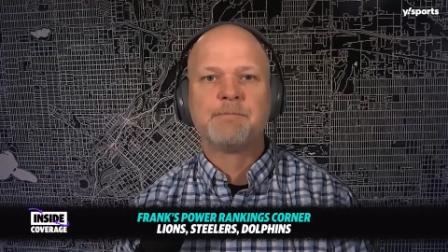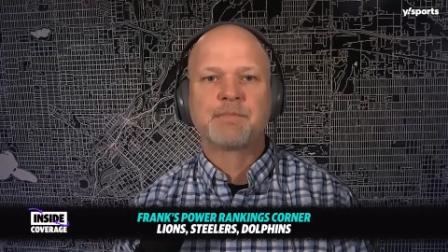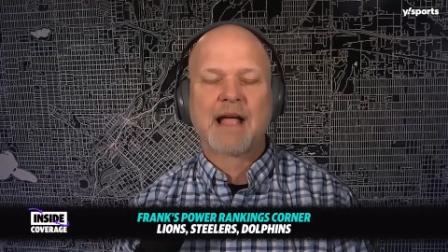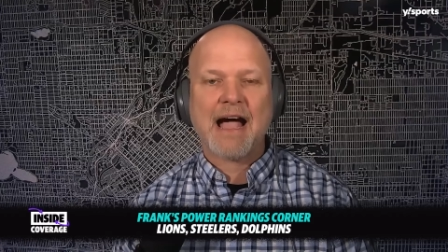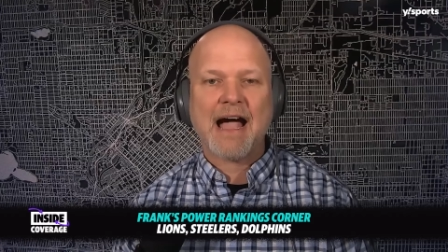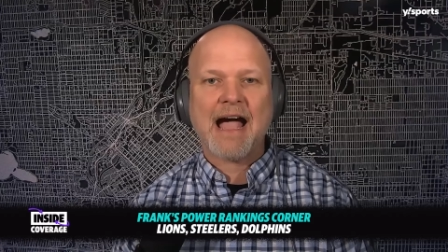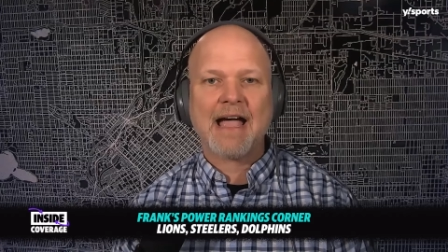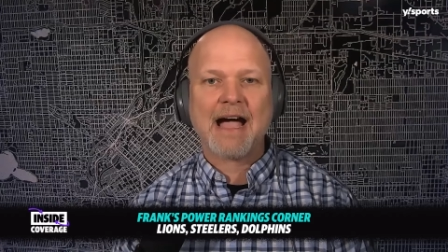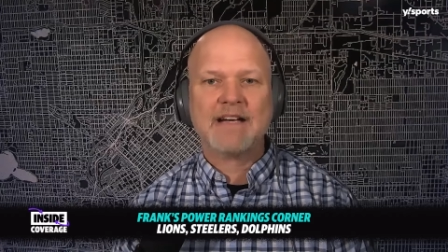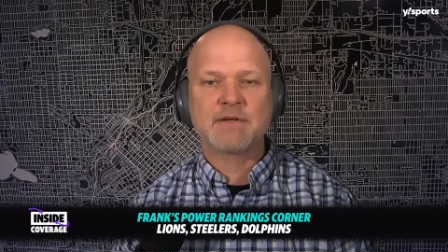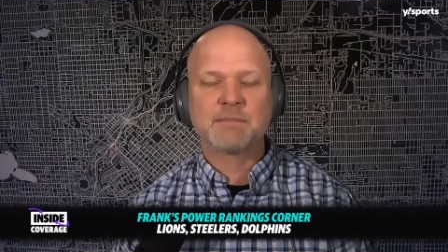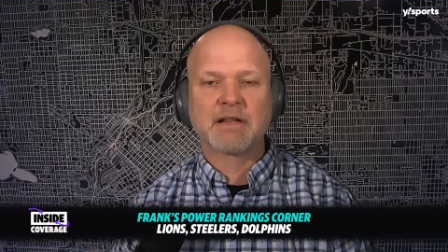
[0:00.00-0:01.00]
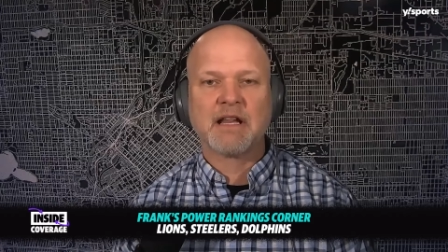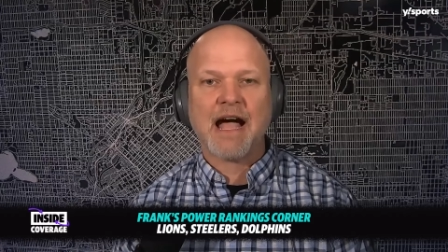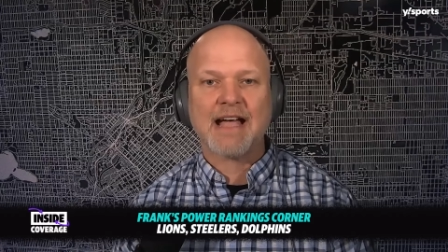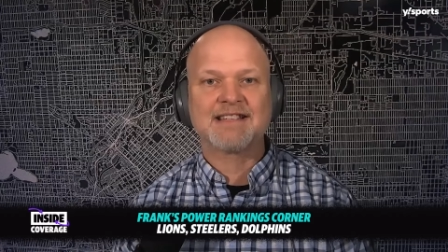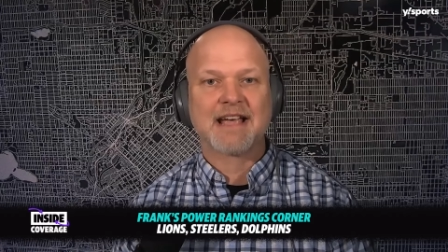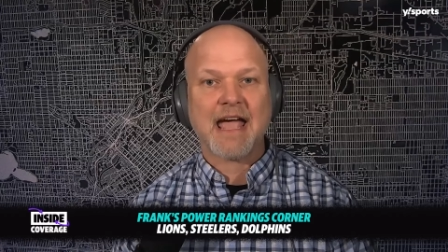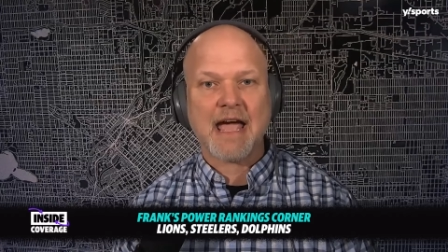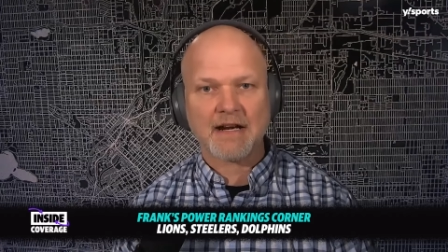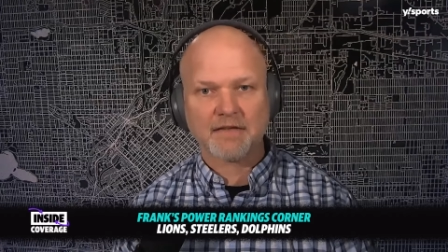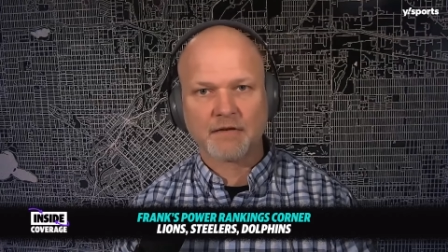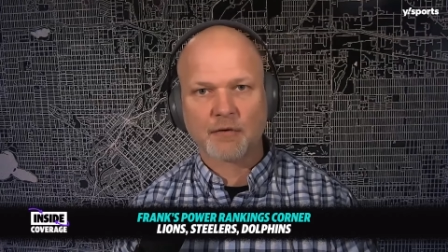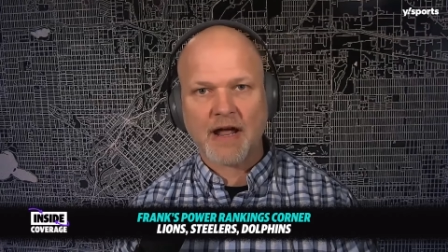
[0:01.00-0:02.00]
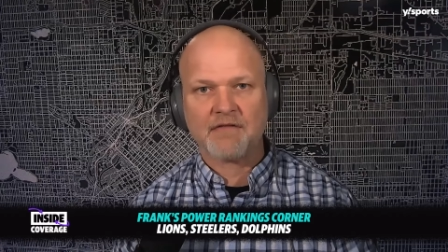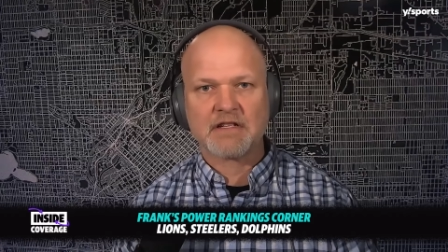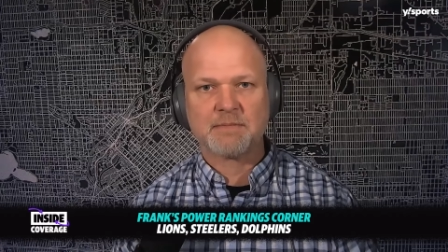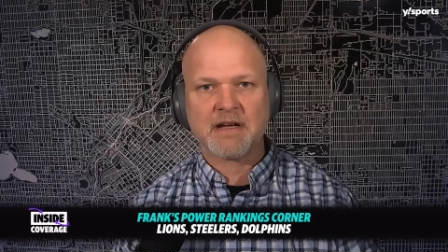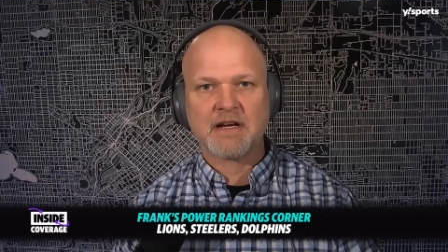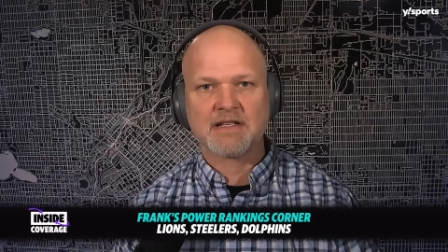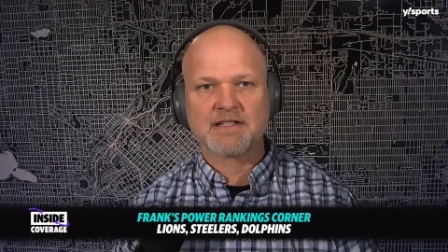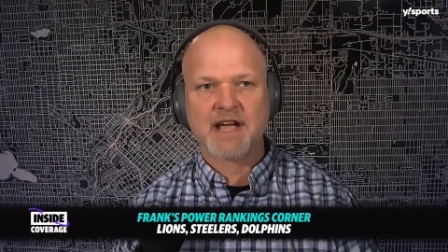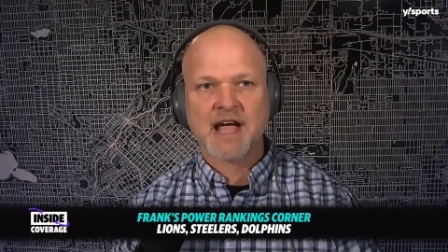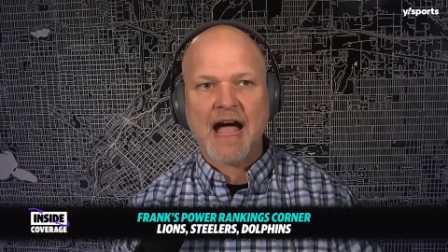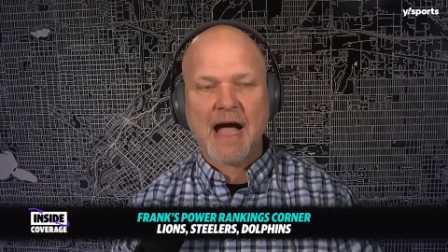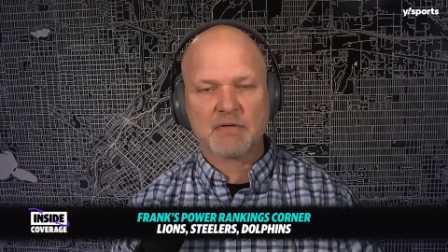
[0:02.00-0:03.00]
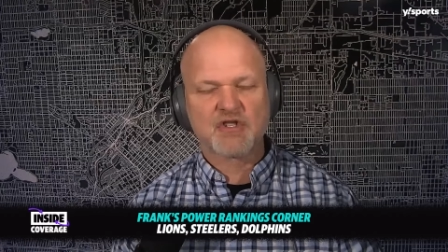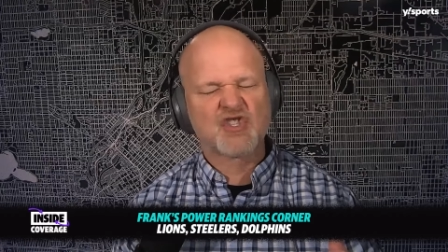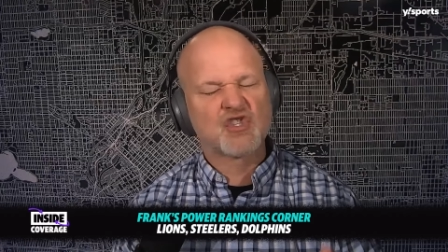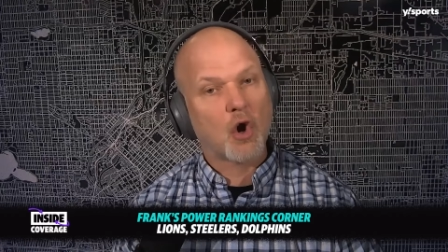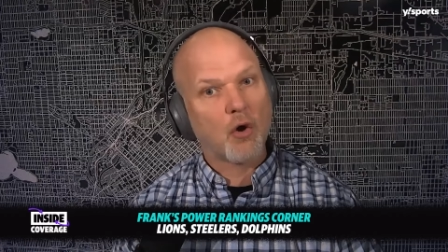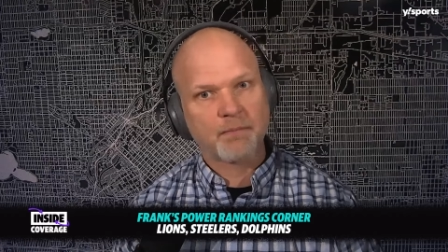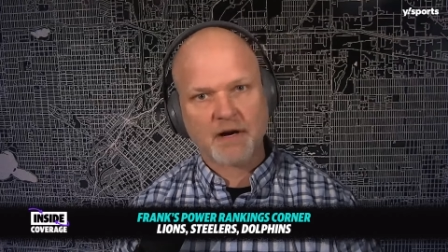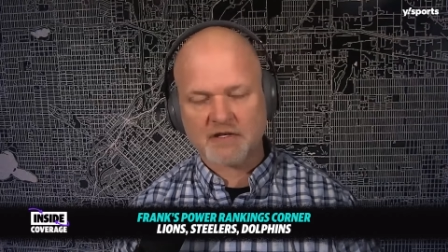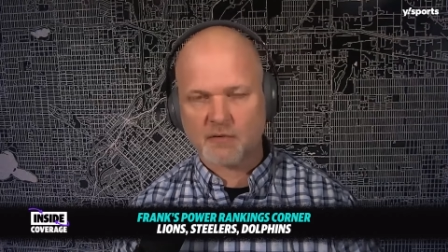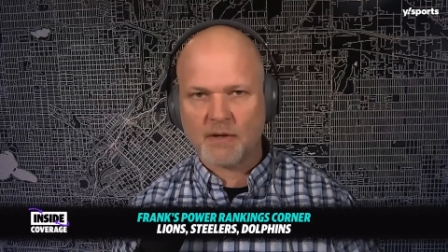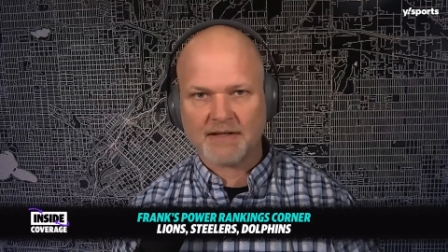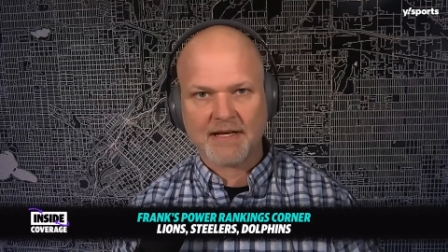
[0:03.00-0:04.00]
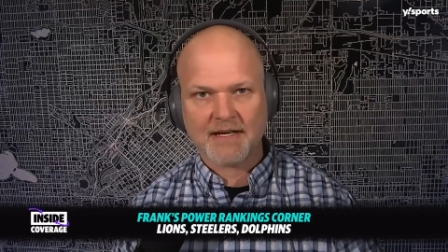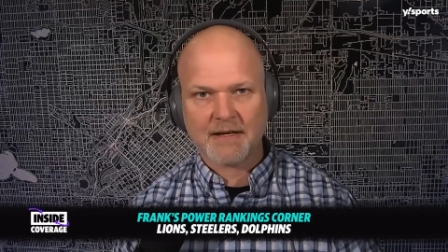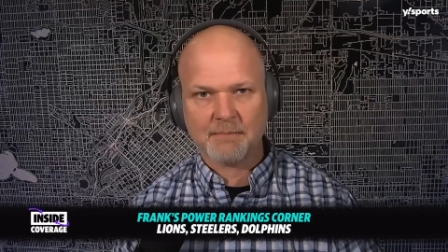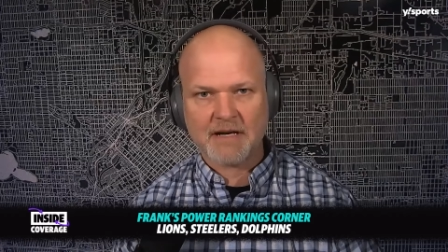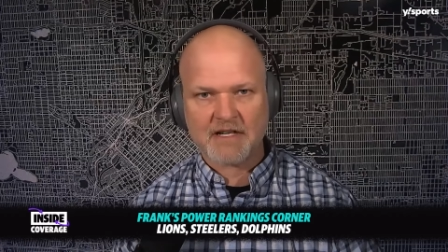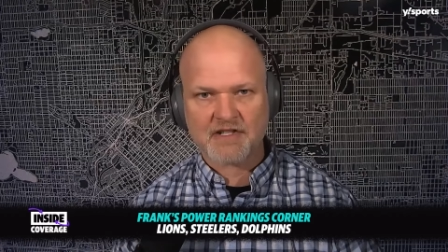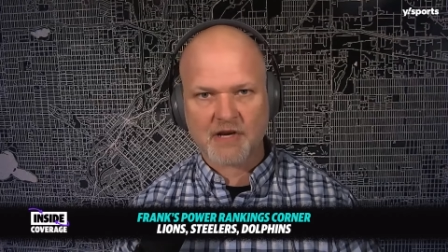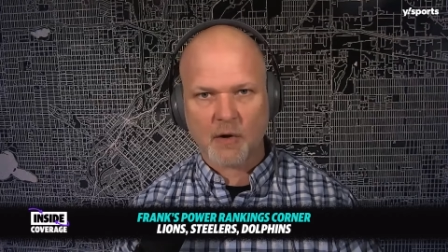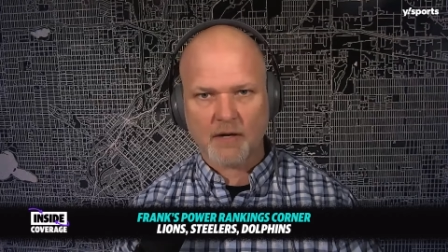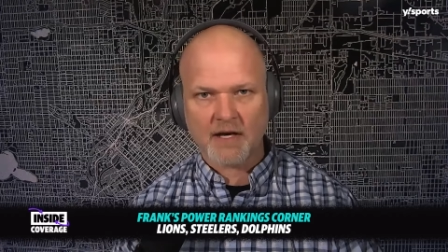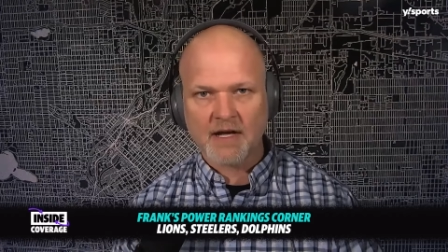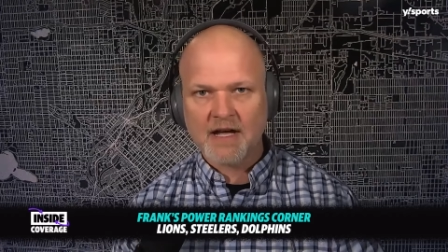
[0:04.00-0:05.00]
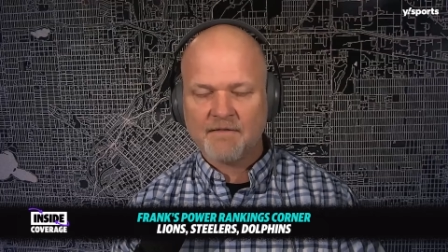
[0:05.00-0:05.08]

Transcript: I, I just put the Lions ahead of the Ravens because I was so impressed with what they did at Minnesota,